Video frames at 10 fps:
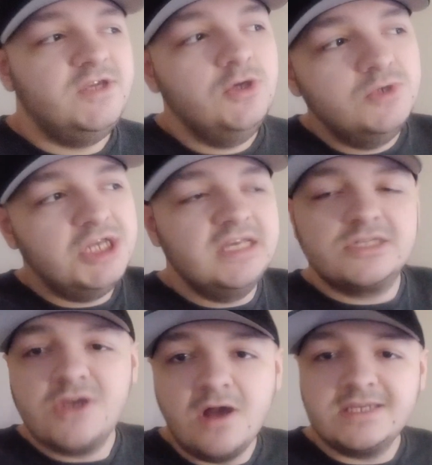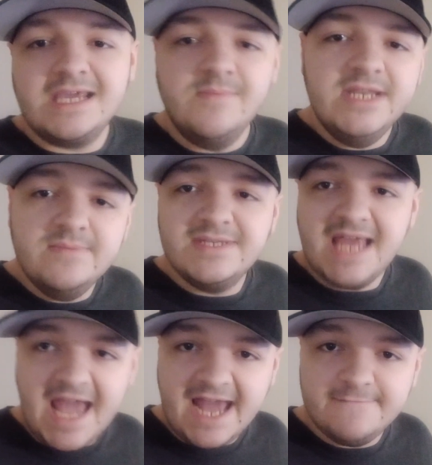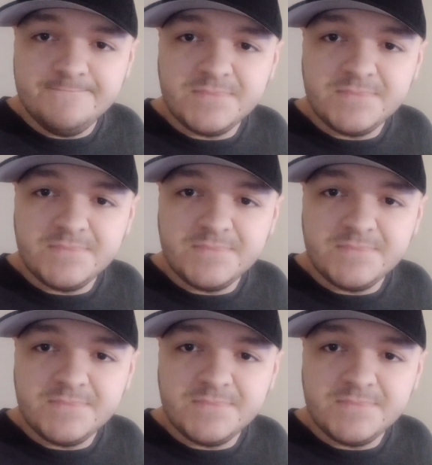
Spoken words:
huge hit songs like Eminem has had.